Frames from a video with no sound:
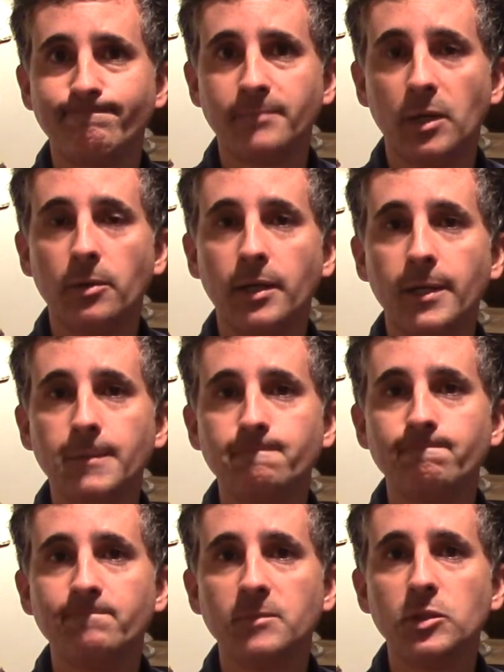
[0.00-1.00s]
Okay,
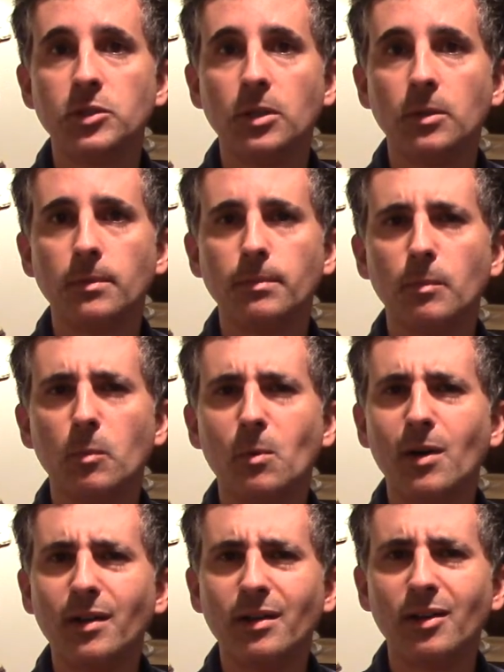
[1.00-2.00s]
so
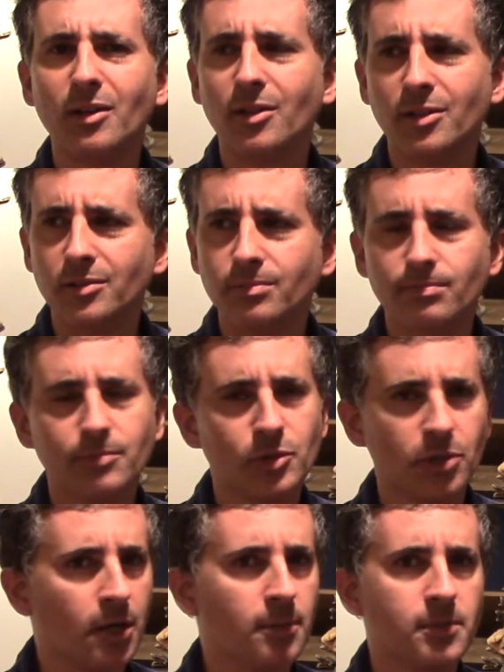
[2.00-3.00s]
what are
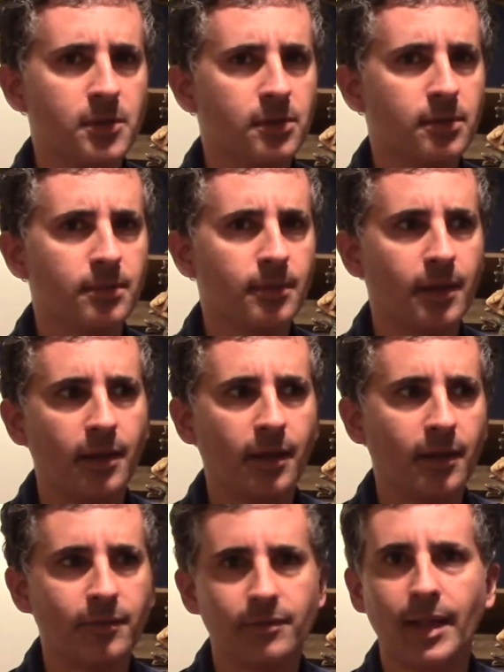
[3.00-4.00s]
sharps
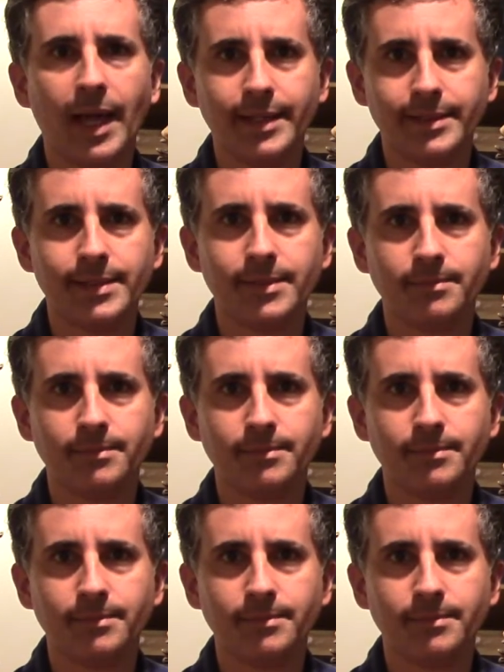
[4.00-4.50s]
and flats?